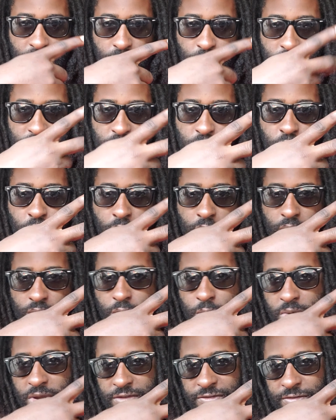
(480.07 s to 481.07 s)
When you
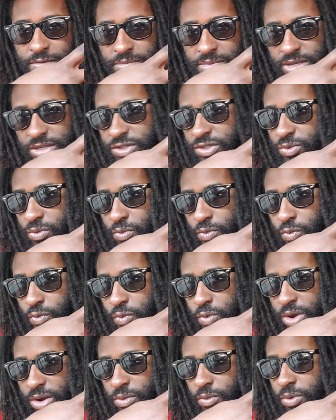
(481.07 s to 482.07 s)
walk away from this,
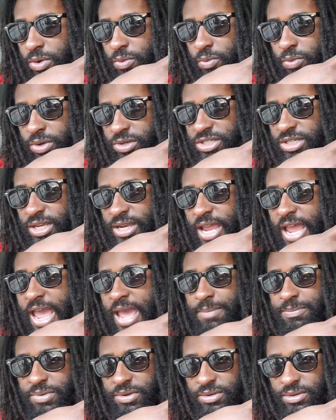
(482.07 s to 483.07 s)
what, what what's going to
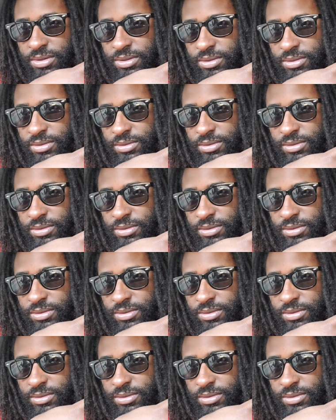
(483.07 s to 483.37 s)
happen?